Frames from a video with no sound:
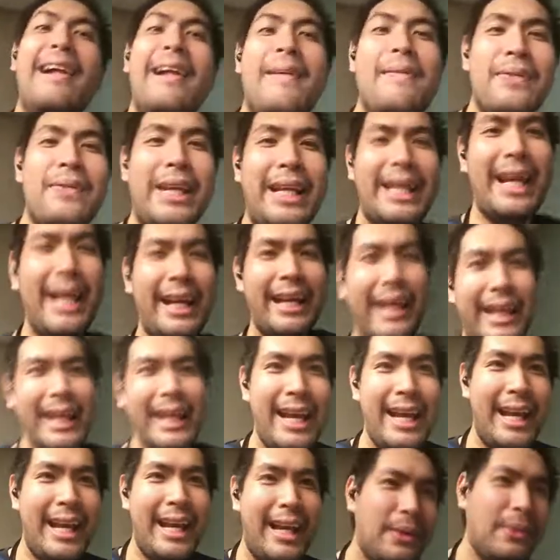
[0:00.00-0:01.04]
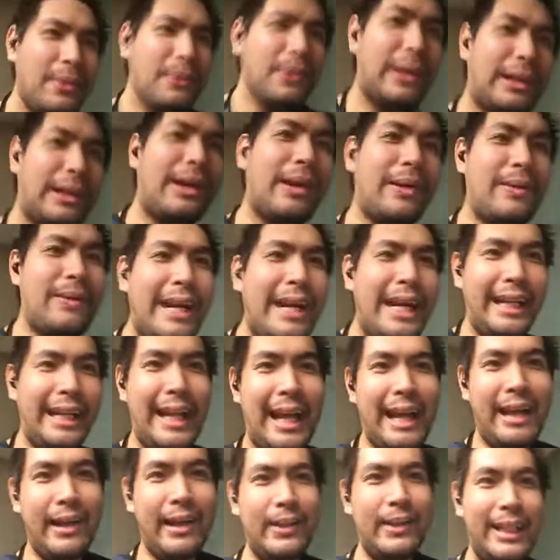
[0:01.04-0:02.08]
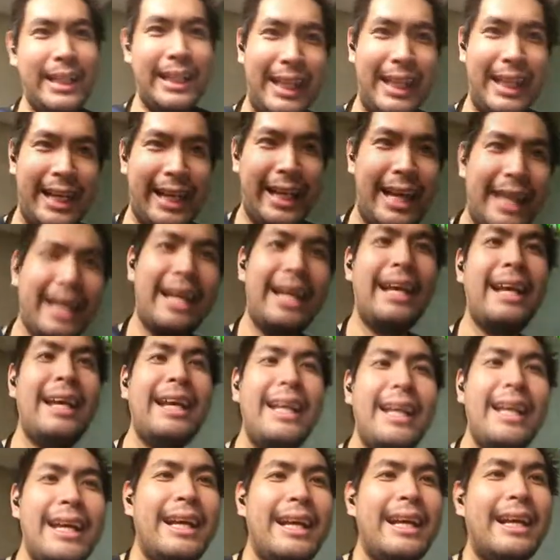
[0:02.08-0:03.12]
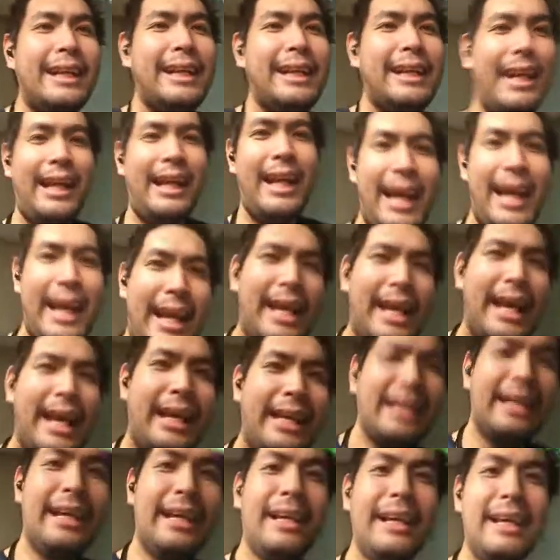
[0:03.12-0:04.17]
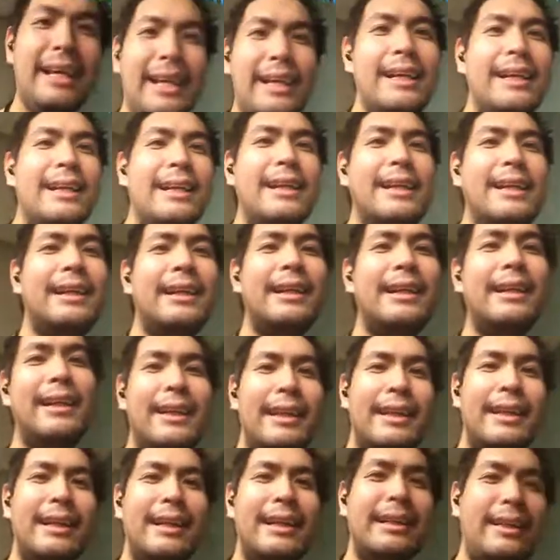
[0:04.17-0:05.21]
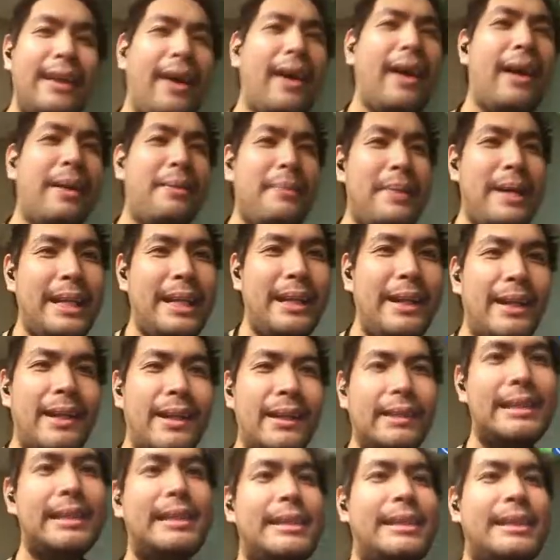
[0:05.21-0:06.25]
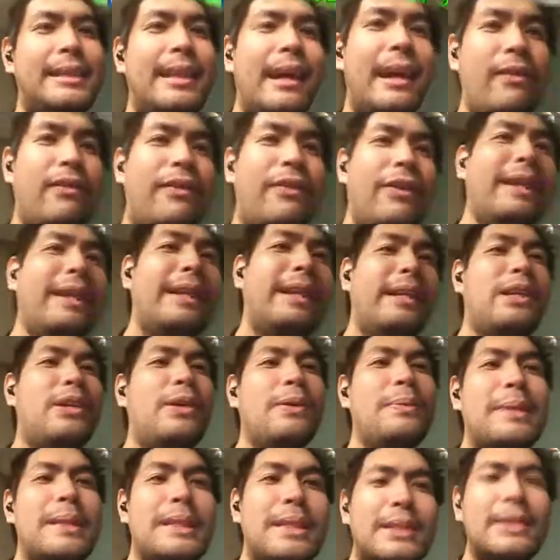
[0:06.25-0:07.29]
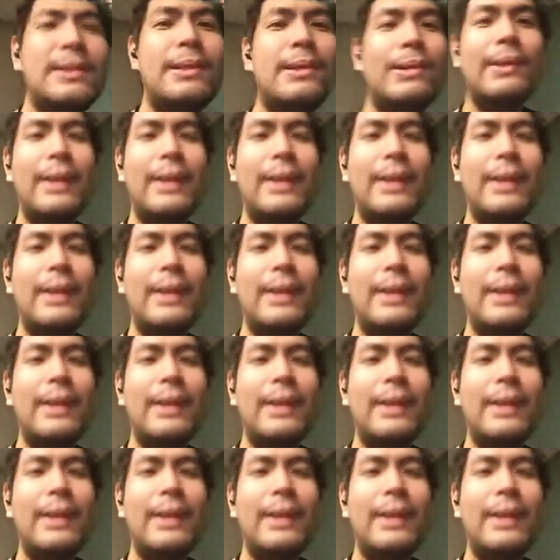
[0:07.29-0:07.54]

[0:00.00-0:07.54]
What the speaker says: They can't get AI to work on raid. I don't think they can get AI to automate all this stuff humans do.